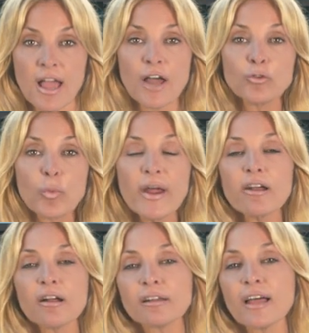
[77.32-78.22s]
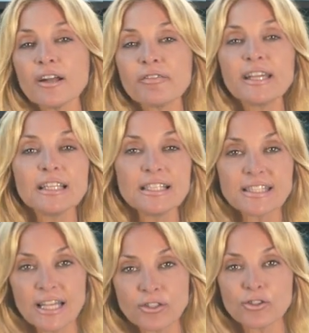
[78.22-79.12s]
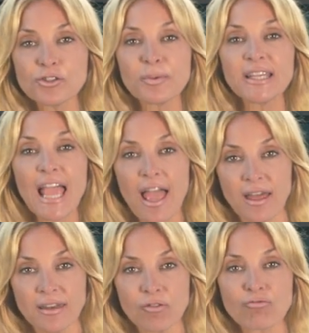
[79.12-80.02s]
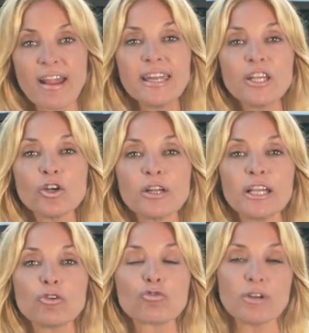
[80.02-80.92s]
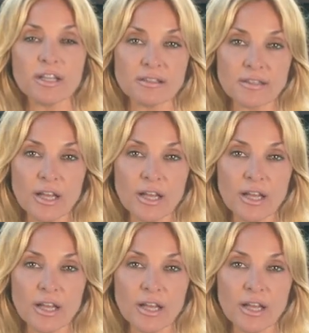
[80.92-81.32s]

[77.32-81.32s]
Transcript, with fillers: and where a lot of healing centers began, right here in Greece.